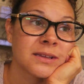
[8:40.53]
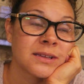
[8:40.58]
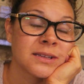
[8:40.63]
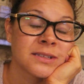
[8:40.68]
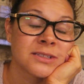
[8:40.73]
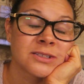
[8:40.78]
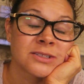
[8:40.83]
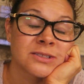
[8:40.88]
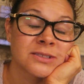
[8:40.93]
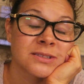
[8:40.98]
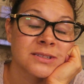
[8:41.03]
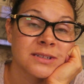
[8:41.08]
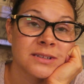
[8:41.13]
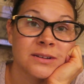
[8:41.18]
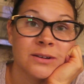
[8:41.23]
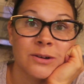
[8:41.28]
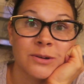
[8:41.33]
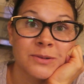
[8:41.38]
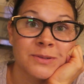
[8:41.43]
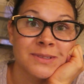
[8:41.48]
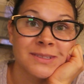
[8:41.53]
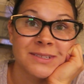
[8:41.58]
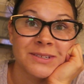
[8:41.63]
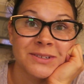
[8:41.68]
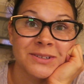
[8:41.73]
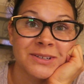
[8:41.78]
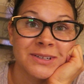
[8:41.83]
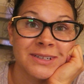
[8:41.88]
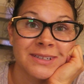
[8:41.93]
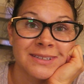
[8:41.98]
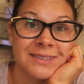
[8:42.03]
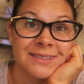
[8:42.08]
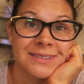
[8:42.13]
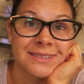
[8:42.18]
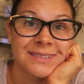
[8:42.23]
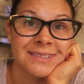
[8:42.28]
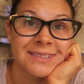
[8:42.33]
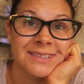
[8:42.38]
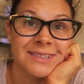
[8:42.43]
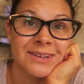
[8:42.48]
it just, oh, it was so good.
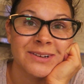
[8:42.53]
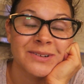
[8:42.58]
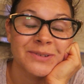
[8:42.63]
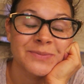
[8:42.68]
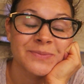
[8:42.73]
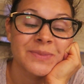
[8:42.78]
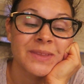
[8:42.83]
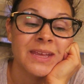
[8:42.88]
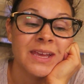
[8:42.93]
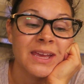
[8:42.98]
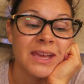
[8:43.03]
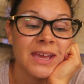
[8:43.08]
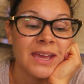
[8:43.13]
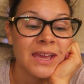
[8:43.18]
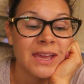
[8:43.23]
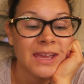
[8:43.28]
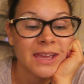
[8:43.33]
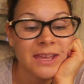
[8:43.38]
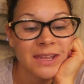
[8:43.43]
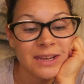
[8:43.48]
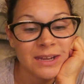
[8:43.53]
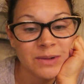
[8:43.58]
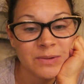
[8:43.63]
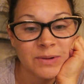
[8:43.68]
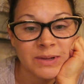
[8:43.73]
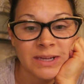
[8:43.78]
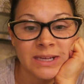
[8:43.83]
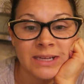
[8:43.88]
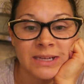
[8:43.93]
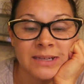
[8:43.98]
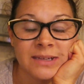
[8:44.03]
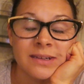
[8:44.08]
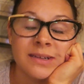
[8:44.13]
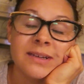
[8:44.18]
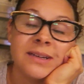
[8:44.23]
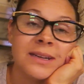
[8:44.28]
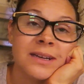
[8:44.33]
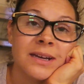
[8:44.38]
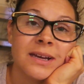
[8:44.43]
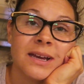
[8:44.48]
So anyway,
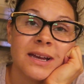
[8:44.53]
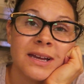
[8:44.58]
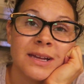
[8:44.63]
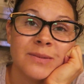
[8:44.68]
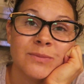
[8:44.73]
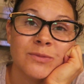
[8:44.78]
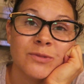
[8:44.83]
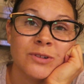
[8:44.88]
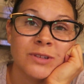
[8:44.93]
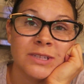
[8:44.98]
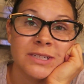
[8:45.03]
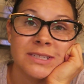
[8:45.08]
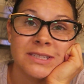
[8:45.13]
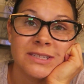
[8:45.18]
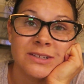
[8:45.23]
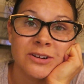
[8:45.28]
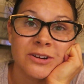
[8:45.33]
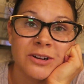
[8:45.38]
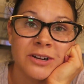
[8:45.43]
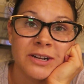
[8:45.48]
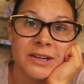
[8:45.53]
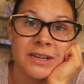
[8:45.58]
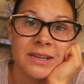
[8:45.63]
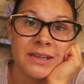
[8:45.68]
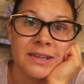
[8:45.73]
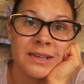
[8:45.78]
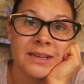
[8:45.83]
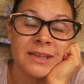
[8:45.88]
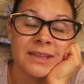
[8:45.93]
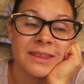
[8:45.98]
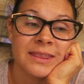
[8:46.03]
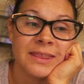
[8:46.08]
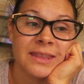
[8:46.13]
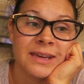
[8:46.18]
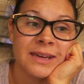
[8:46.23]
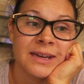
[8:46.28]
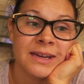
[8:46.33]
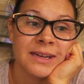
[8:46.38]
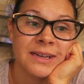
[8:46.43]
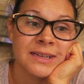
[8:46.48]
I'm really sorry
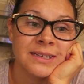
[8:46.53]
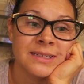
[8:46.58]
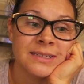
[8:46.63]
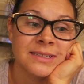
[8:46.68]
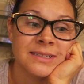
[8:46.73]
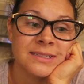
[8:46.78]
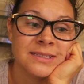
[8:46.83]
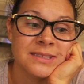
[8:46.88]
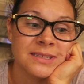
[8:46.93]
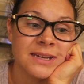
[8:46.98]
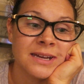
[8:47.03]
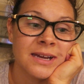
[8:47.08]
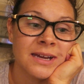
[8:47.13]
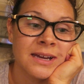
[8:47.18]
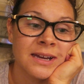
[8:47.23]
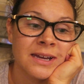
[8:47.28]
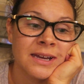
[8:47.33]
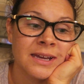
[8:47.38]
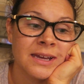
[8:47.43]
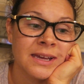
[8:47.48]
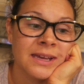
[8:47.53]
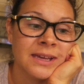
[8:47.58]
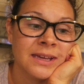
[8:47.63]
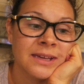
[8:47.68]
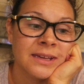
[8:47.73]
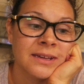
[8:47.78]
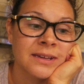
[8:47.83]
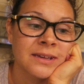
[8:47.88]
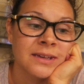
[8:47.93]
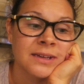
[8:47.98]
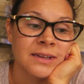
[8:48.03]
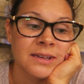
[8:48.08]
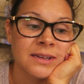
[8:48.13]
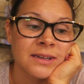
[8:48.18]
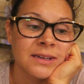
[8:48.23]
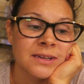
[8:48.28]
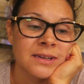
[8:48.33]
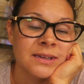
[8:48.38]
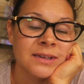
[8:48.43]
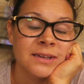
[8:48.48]
that I
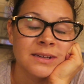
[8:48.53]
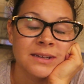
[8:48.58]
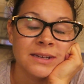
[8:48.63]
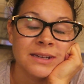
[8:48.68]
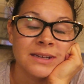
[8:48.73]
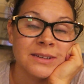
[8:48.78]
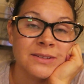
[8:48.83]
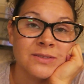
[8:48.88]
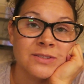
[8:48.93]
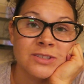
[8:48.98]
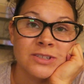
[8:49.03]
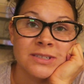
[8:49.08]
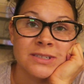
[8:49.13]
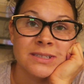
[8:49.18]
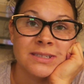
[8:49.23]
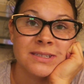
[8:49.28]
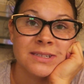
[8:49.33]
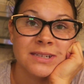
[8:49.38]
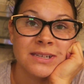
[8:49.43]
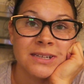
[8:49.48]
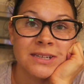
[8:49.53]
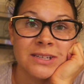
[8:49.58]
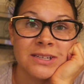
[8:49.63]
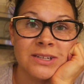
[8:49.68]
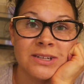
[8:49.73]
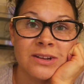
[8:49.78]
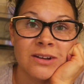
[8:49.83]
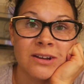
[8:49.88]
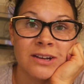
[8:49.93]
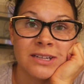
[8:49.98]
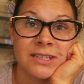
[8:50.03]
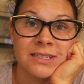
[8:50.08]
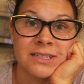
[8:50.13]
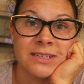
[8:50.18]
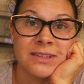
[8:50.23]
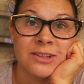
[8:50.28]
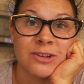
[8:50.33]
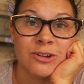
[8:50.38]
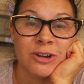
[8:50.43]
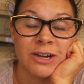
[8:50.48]
have just not
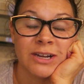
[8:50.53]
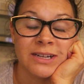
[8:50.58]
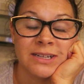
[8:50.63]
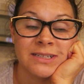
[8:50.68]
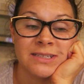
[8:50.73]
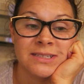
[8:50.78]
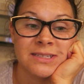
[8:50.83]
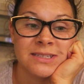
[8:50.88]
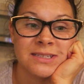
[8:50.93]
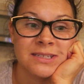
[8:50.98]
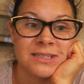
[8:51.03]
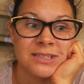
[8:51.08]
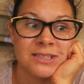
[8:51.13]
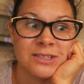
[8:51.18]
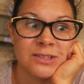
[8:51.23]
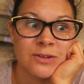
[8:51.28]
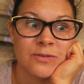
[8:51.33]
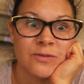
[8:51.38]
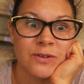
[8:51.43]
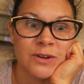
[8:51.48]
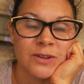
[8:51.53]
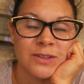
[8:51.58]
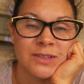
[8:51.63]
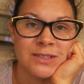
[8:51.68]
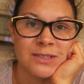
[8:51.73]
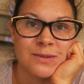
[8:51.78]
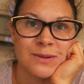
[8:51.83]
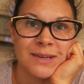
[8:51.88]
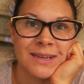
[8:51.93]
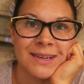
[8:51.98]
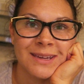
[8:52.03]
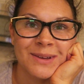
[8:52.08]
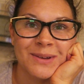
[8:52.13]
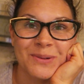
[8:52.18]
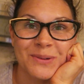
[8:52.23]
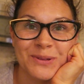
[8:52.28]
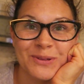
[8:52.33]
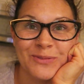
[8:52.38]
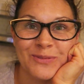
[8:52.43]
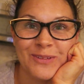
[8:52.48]
done the greatest so far this week
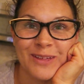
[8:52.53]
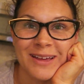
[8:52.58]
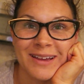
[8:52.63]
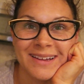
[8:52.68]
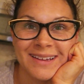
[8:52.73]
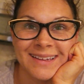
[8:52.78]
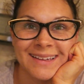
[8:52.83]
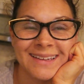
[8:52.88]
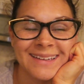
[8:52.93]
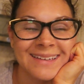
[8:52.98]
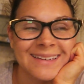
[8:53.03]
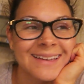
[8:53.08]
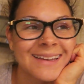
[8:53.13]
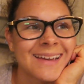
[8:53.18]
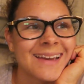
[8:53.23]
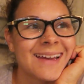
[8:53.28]
with vlogging.